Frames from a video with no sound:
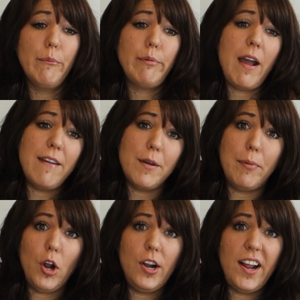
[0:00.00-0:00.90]
private
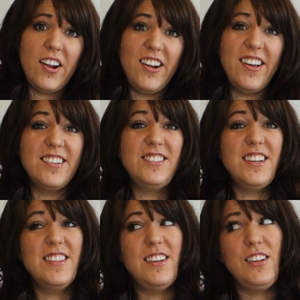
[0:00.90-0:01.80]
part areas,
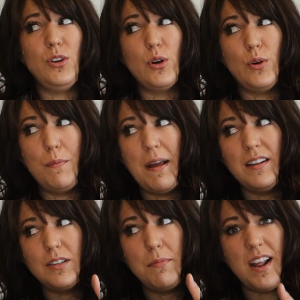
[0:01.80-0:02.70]
and then you go to
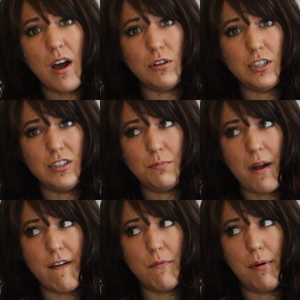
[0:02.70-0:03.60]
paint somebody else's
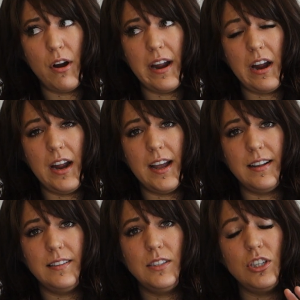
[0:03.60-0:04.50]
private part
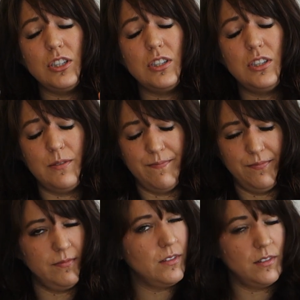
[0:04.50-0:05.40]
area. Just
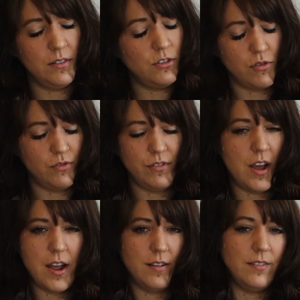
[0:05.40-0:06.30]
don't do
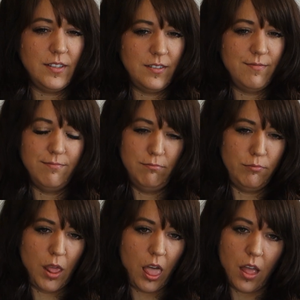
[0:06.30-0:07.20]
that. It's
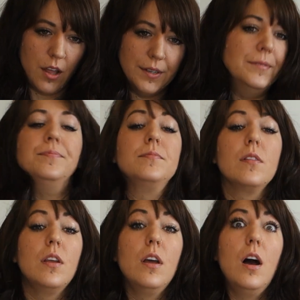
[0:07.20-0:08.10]
blech.
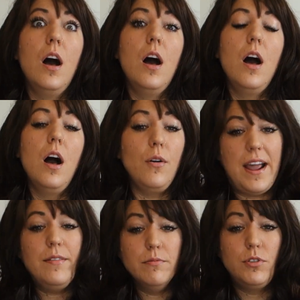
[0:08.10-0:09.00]

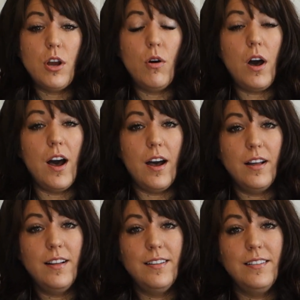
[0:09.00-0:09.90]
Okay, so
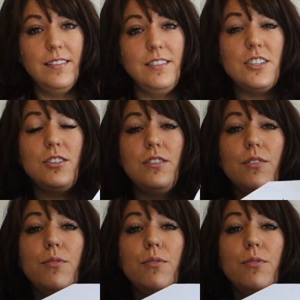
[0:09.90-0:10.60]
just